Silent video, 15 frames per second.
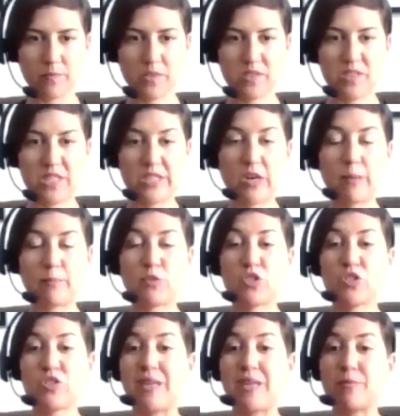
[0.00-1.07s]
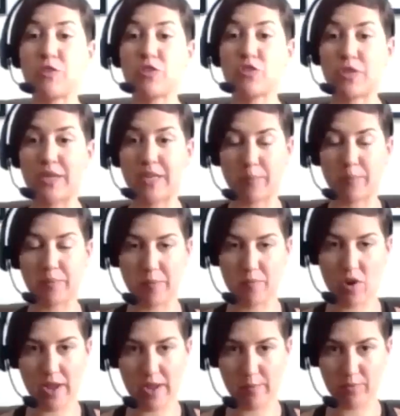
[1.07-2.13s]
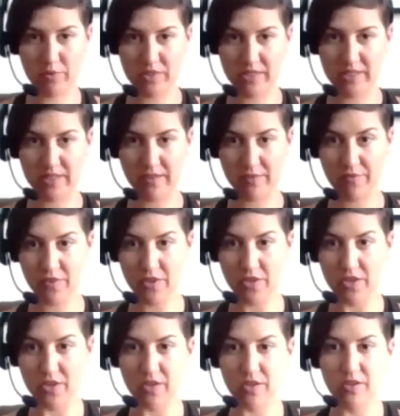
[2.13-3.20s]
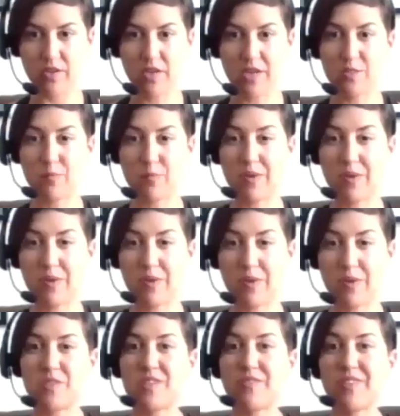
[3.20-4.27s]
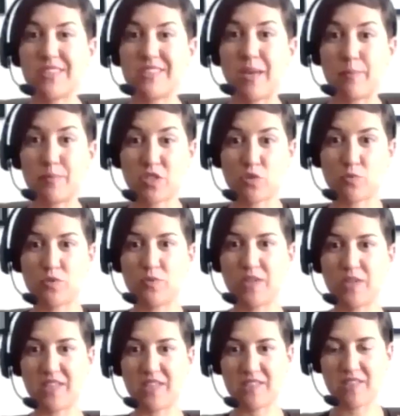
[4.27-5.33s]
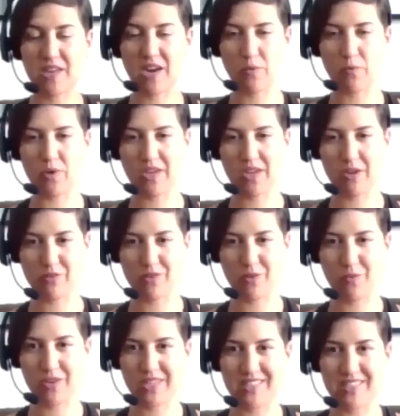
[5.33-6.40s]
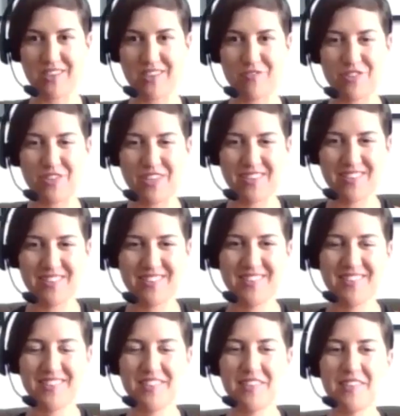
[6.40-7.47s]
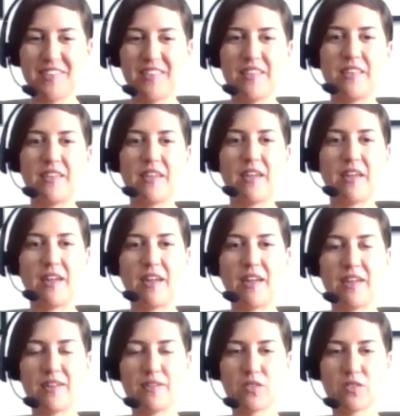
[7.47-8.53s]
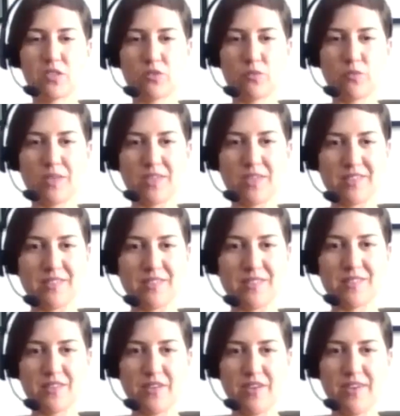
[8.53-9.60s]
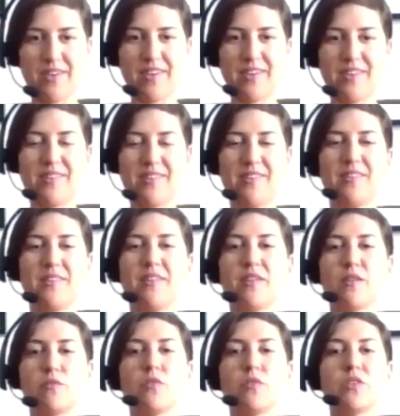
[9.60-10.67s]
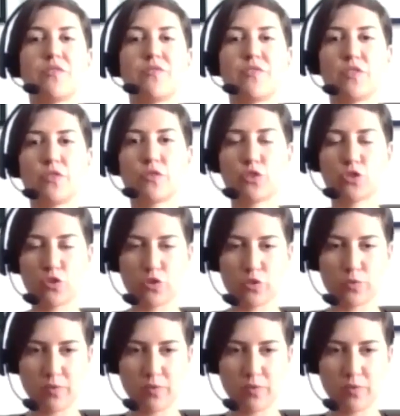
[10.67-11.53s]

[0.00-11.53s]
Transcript: Because here I'm just demonstrating, but I'm not able to give as many specific tips because we're doing an entire workout. I want to get to everything. And squeeze, good. Really feel those shoulder